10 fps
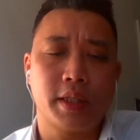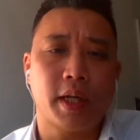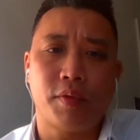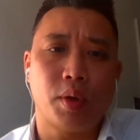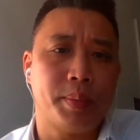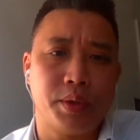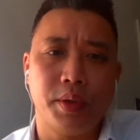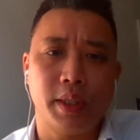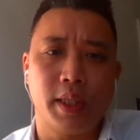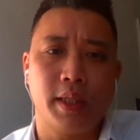this other
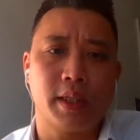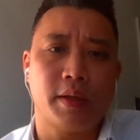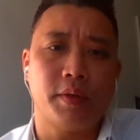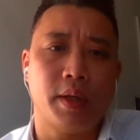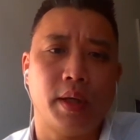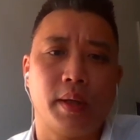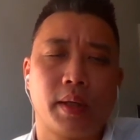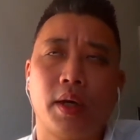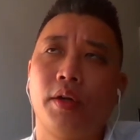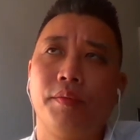opportunity, this other
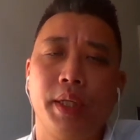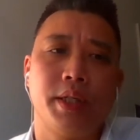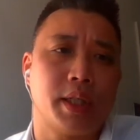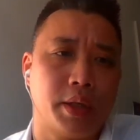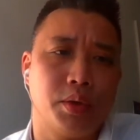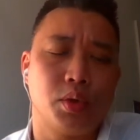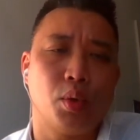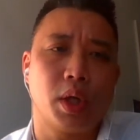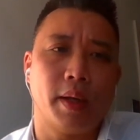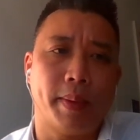kind of niche that you're
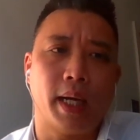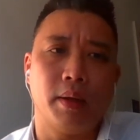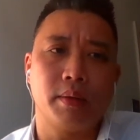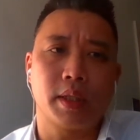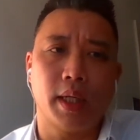talking about.